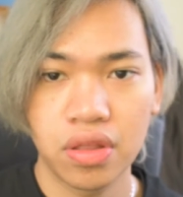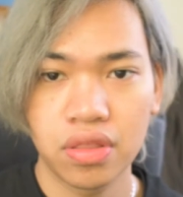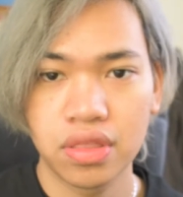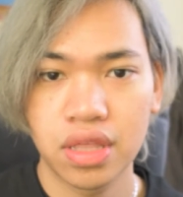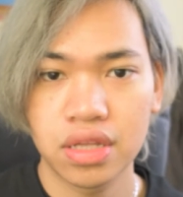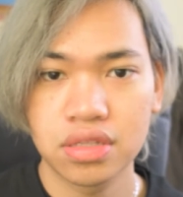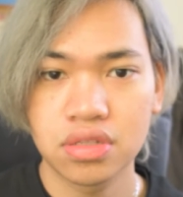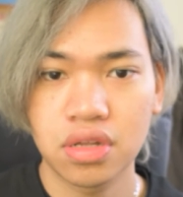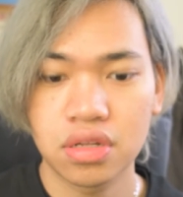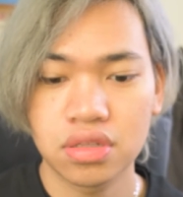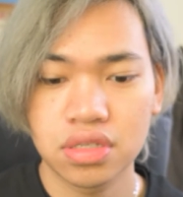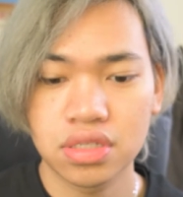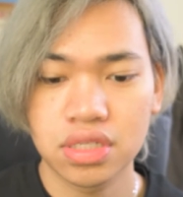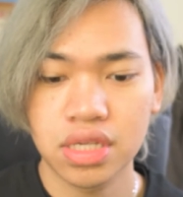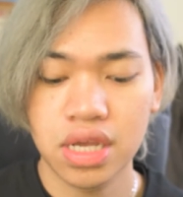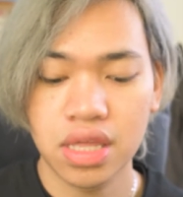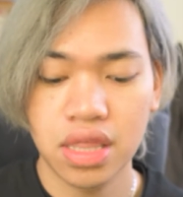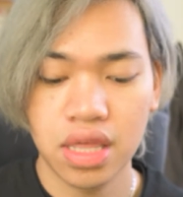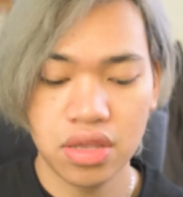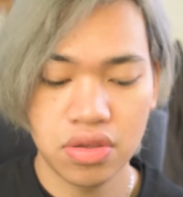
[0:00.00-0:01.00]
that's not to
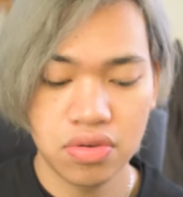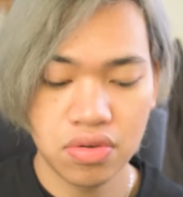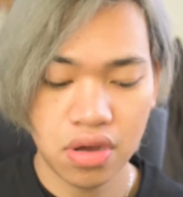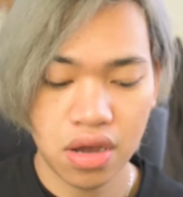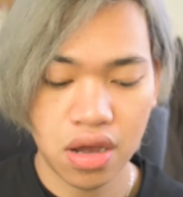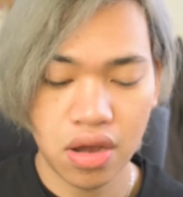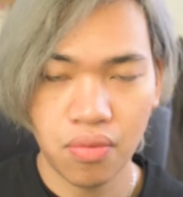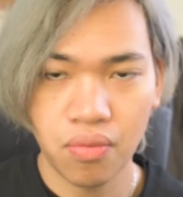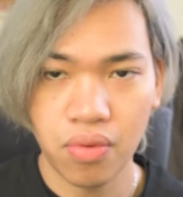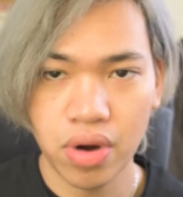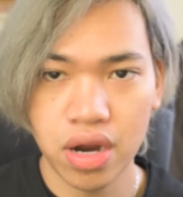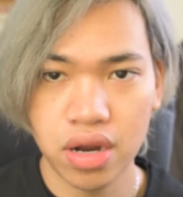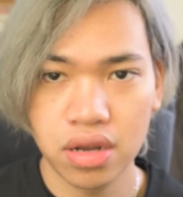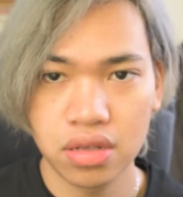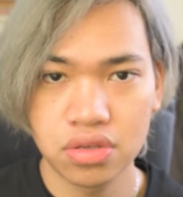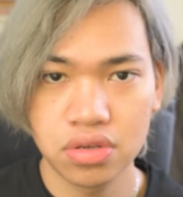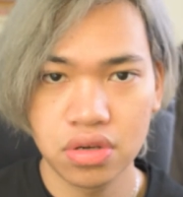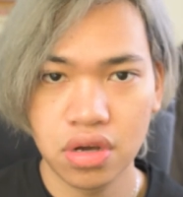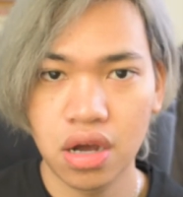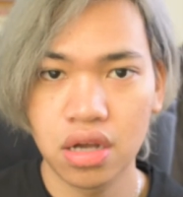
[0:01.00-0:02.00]
say that you
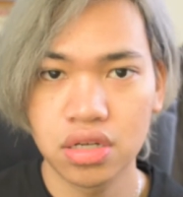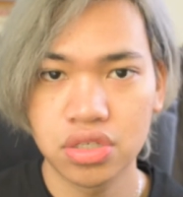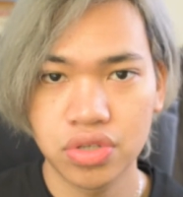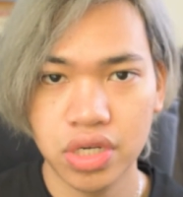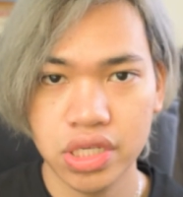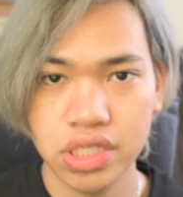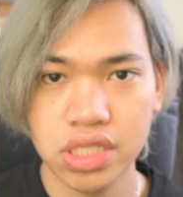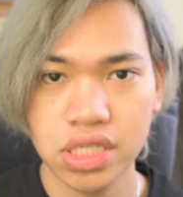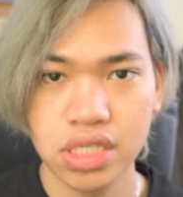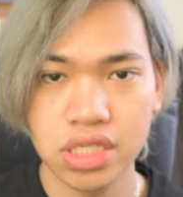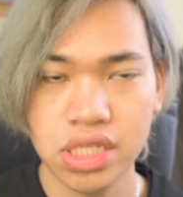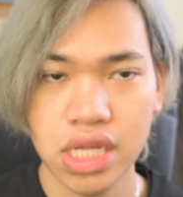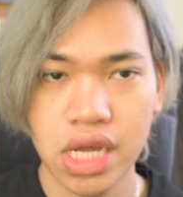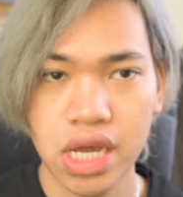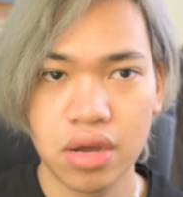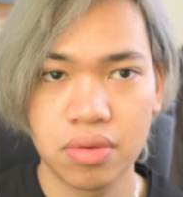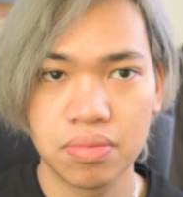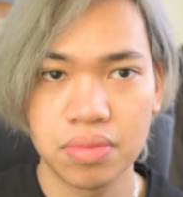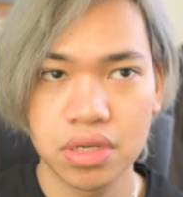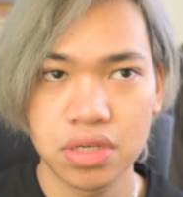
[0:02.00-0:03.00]
can't dress this
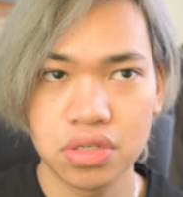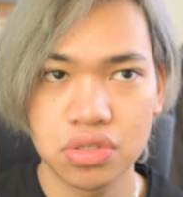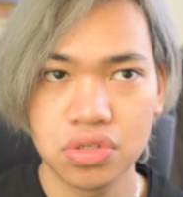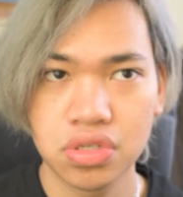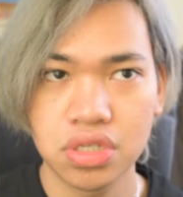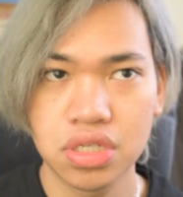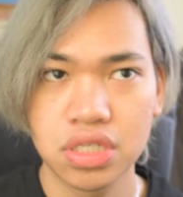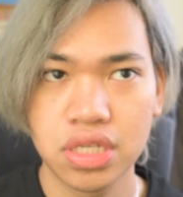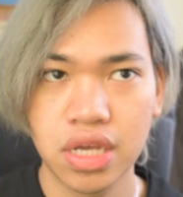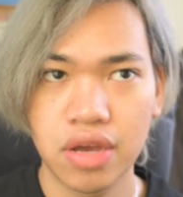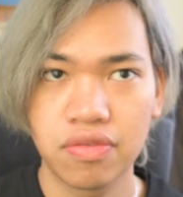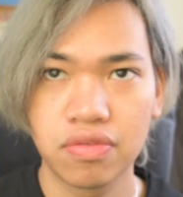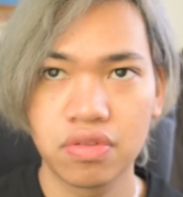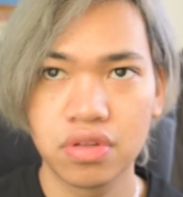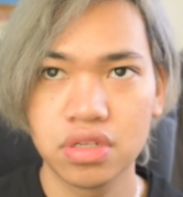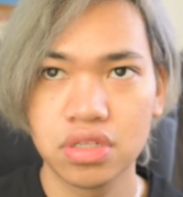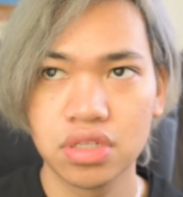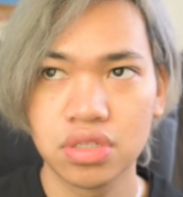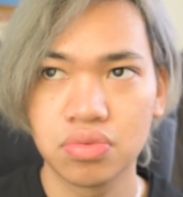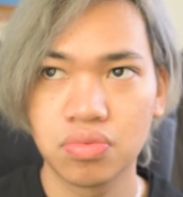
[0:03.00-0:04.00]
down, because you can
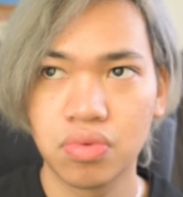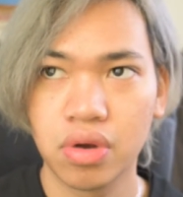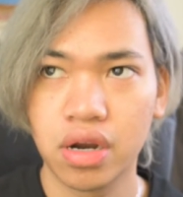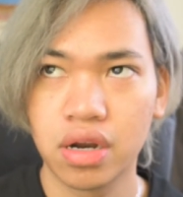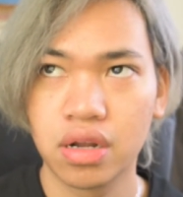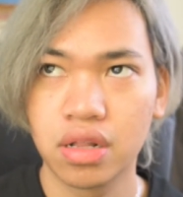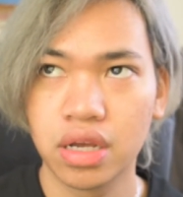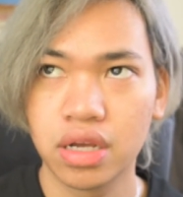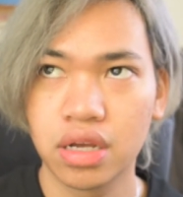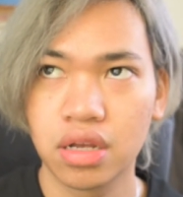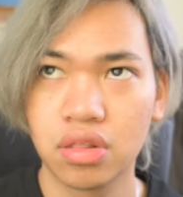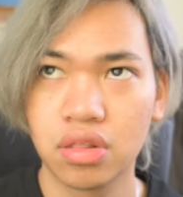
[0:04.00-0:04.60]
definitely just wear like a